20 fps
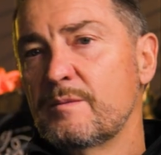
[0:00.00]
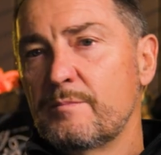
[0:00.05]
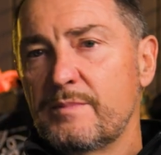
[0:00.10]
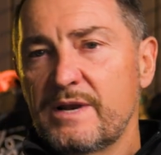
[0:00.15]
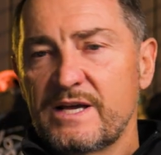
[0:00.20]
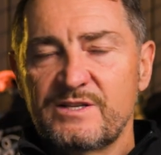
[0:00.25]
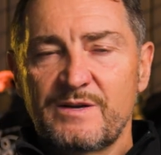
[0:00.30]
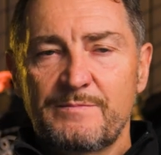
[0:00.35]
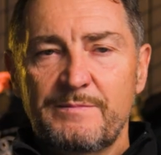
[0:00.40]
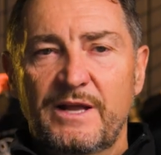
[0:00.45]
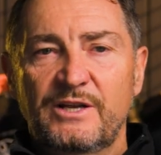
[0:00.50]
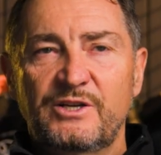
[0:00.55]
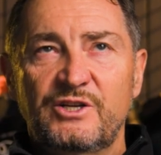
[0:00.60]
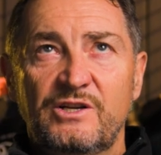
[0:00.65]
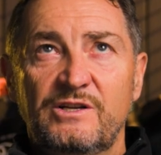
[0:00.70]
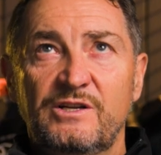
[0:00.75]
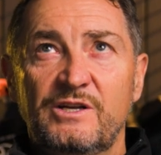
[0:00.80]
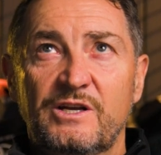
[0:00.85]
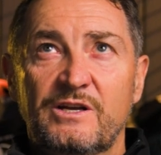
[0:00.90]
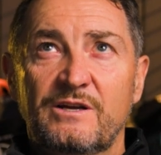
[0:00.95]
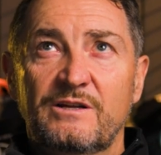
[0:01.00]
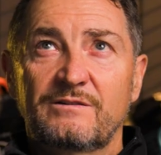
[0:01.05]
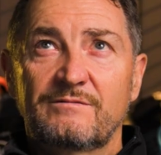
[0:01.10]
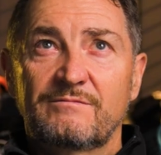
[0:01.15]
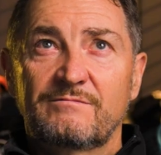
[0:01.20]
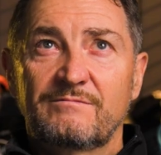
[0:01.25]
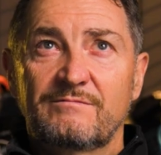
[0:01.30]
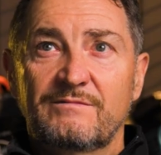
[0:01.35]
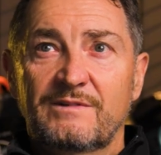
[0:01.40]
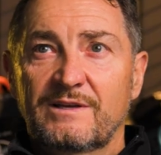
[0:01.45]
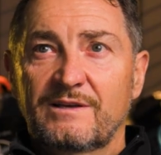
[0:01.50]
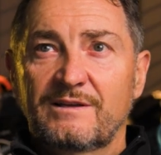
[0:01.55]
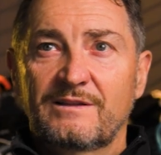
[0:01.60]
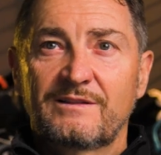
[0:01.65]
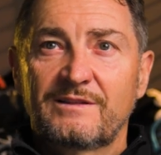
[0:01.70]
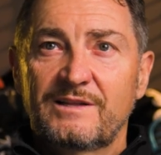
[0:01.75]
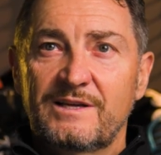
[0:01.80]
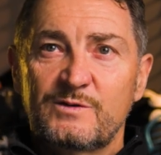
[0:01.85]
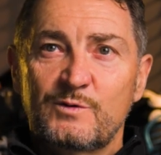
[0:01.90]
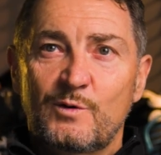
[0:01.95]
But as I mentioned,
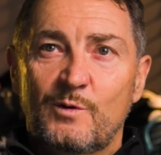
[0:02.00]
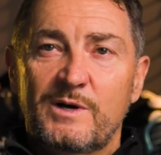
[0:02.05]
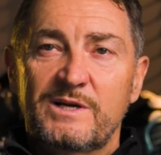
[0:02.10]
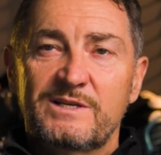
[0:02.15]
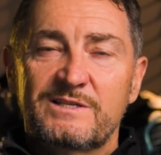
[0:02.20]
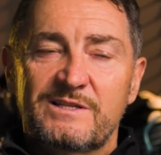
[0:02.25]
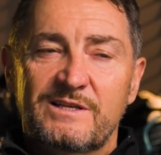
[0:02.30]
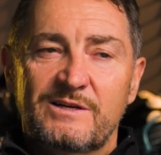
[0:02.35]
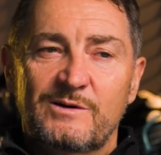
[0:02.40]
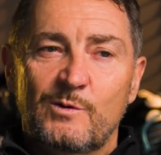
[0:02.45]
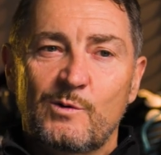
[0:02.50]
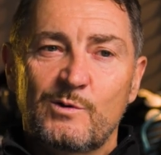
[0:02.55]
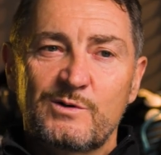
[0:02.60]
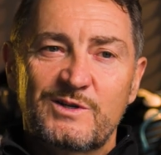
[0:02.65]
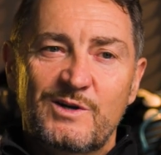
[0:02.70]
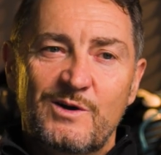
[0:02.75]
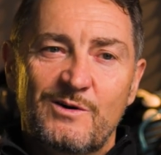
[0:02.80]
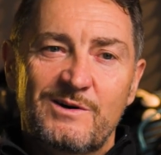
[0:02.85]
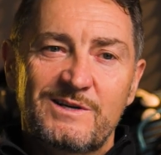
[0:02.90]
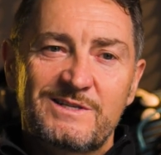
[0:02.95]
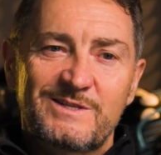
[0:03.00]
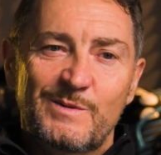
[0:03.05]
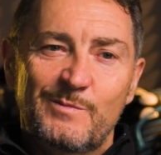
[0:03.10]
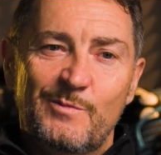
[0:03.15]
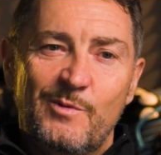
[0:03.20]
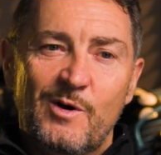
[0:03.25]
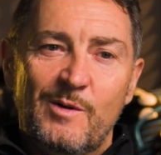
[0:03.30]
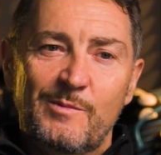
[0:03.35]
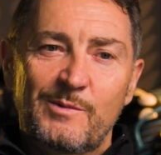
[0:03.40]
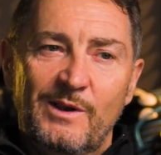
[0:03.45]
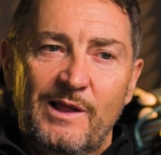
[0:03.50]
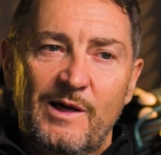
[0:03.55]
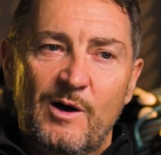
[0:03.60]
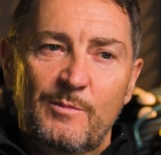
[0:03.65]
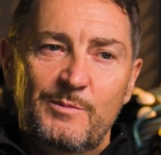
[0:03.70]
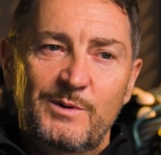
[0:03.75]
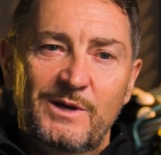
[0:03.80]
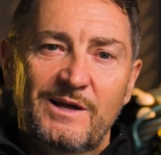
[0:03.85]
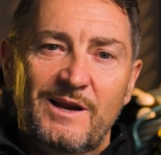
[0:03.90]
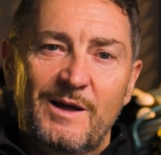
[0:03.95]
there's always the horse guys at the bottom that'll
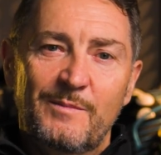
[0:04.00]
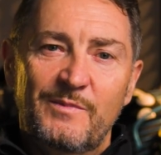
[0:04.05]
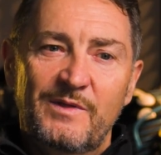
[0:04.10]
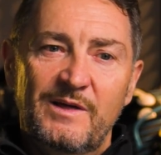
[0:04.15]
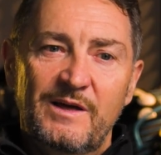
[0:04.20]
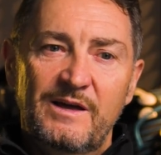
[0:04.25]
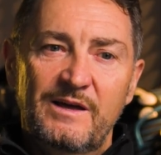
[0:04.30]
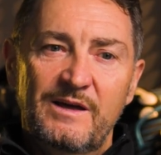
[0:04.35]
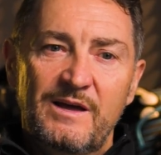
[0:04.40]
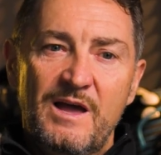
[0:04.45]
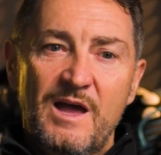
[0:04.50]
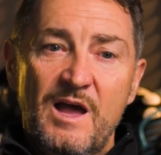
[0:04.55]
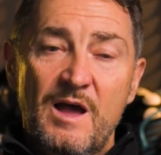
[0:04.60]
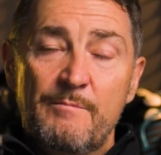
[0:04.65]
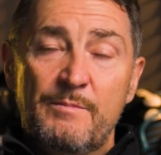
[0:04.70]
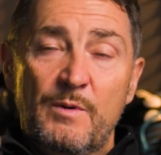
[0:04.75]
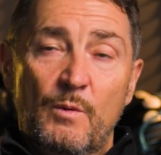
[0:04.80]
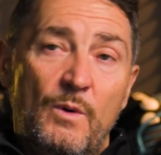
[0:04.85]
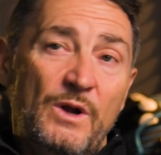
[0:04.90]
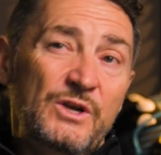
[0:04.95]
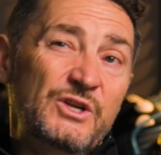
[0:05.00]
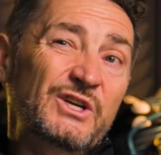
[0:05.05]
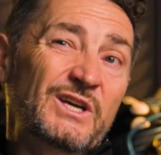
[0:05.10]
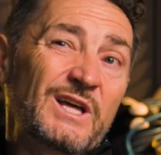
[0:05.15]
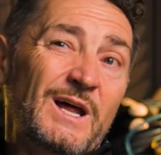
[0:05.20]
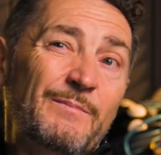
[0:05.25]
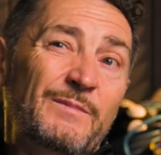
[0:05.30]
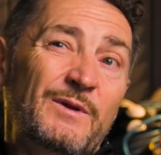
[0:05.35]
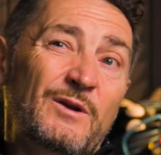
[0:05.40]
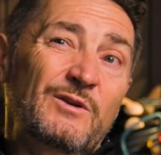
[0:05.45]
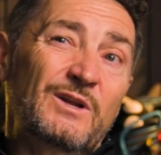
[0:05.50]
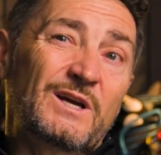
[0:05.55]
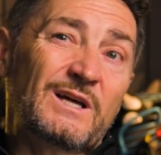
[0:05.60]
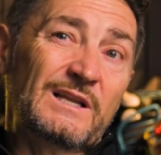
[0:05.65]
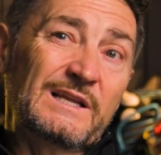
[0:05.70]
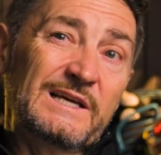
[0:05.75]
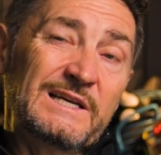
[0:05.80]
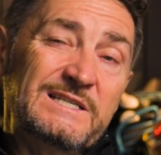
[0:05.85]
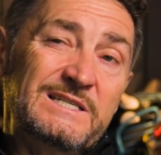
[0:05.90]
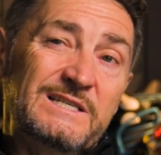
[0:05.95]
help you get up there. But once you get up there into
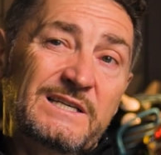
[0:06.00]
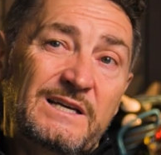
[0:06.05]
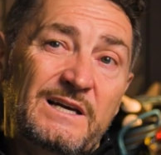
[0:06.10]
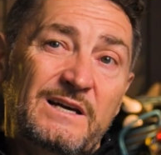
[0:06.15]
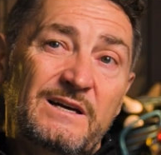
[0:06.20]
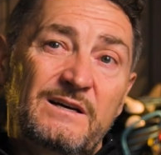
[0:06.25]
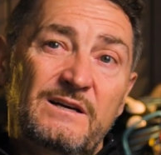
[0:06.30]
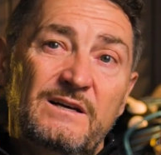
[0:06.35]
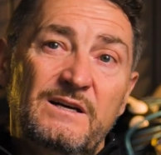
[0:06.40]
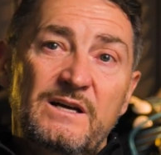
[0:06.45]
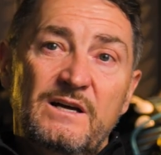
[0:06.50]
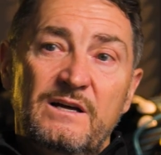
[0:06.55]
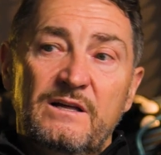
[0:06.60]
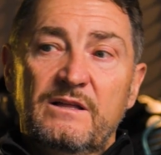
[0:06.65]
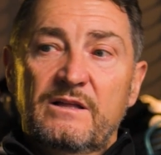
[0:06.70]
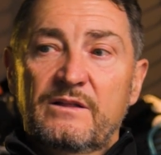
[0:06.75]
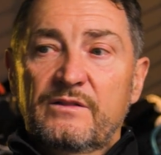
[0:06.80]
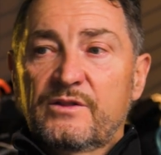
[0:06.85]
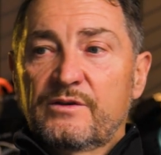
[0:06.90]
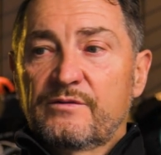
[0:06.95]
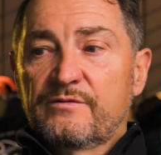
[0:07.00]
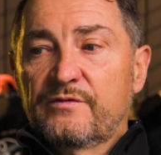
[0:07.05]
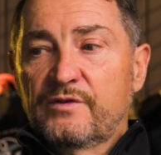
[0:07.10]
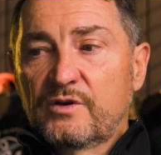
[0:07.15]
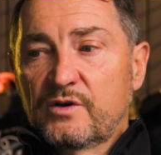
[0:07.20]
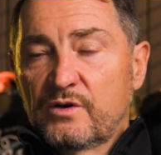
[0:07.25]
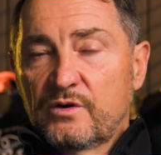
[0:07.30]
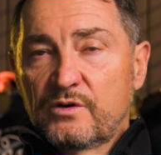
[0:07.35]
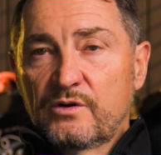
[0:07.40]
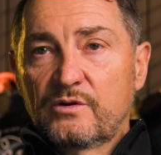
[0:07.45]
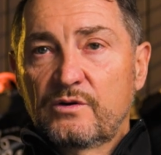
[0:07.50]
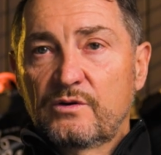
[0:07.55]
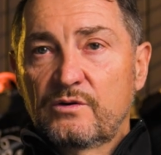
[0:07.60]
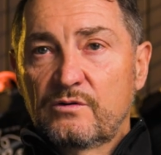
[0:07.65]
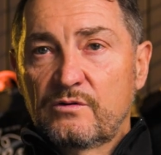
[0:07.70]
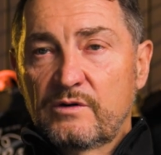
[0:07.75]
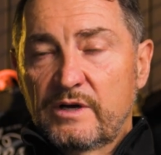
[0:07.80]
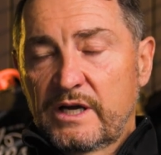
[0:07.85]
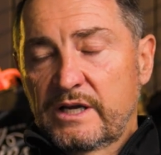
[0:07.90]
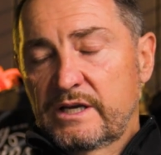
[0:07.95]
Galicia, the
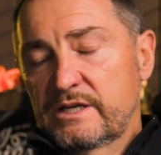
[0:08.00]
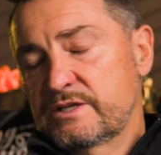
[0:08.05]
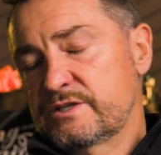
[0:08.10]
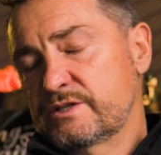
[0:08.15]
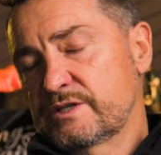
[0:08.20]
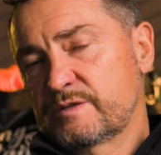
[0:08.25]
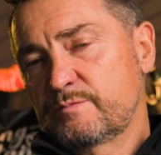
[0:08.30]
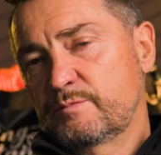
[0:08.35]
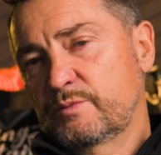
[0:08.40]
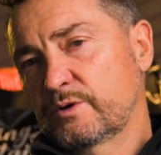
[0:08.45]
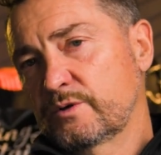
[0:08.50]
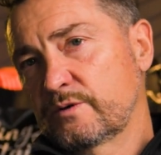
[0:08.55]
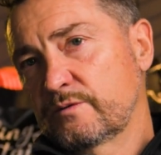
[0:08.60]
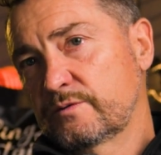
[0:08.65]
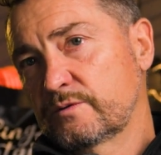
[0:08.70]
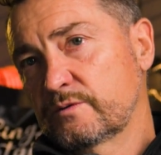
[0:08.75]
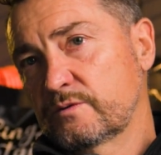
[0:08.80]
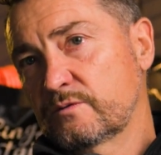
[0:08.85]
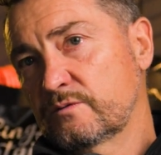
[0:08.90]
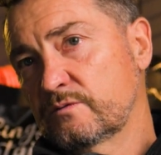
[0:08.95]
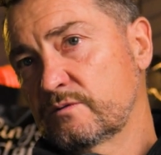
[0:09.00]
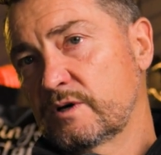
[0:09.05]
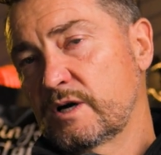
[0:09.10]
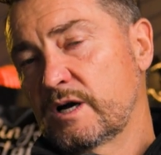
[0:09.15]
view, it is just beautiful.